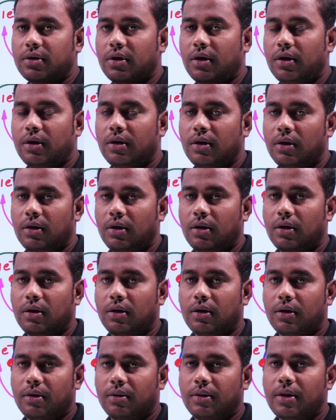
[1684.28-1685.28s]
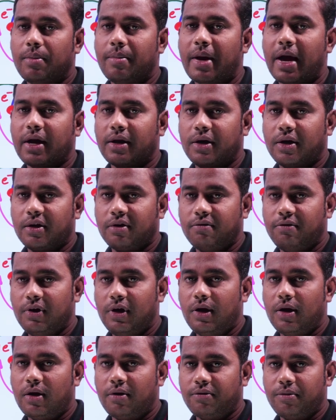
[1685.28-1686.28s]
the magnetic
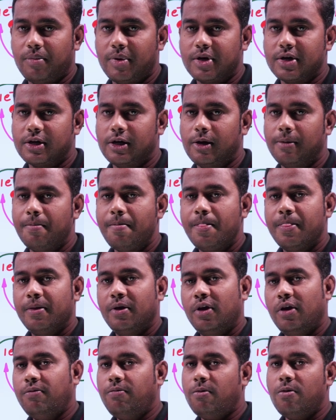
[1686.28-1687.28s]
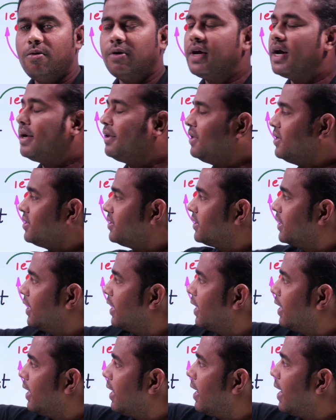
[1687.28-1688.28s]
field of a material. If you look at this
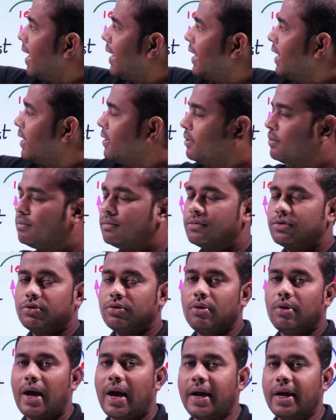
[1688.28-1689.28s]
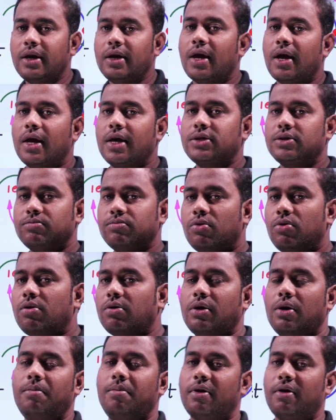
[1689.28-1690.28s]
iron, so iron has
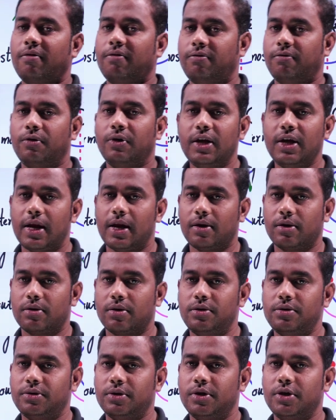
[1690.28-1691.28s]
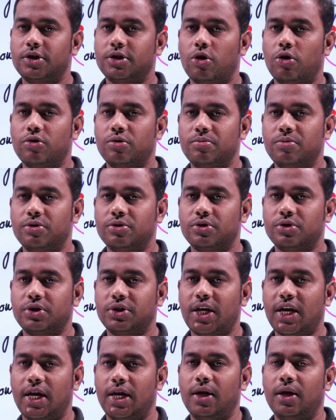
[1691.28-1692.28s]
more number of free electrons in its outermost
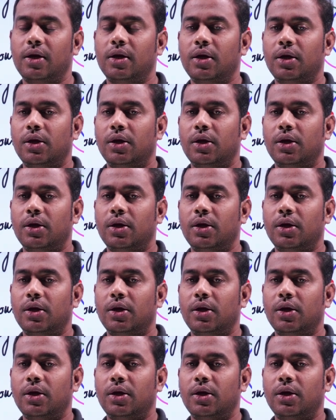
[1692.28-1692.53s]
shell.